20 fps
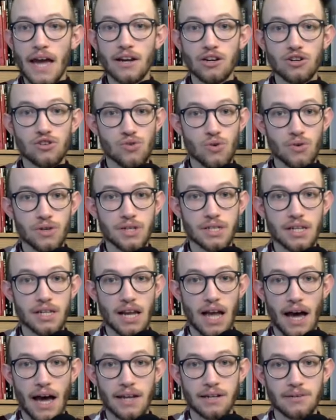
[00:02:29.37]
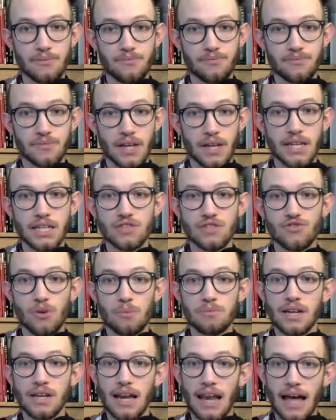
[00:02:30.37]
a crooked line. It is
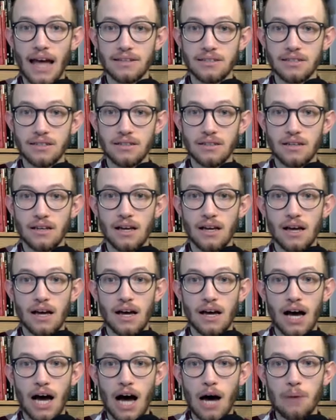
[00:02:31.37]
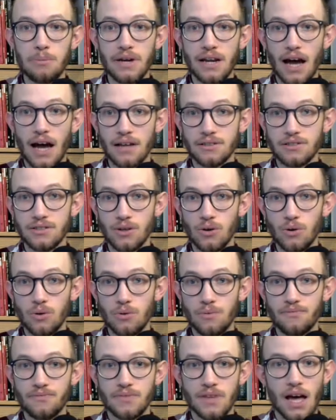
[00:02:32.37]
from the Latin
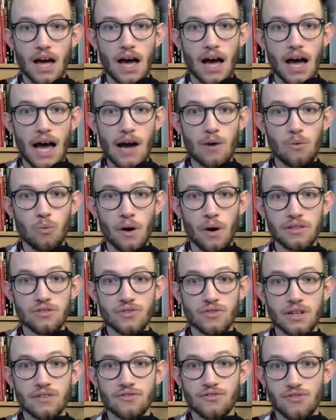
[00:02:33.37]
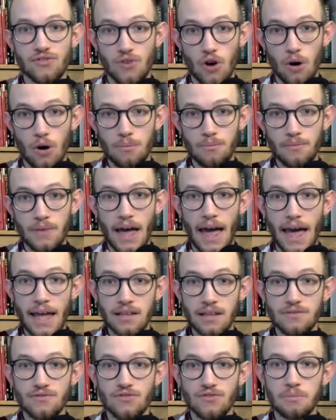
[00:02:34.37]
aberratio, a wandering from,
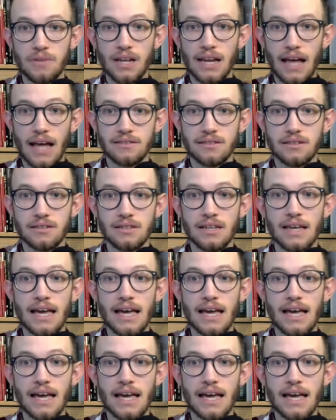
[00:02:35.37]
and from the Latin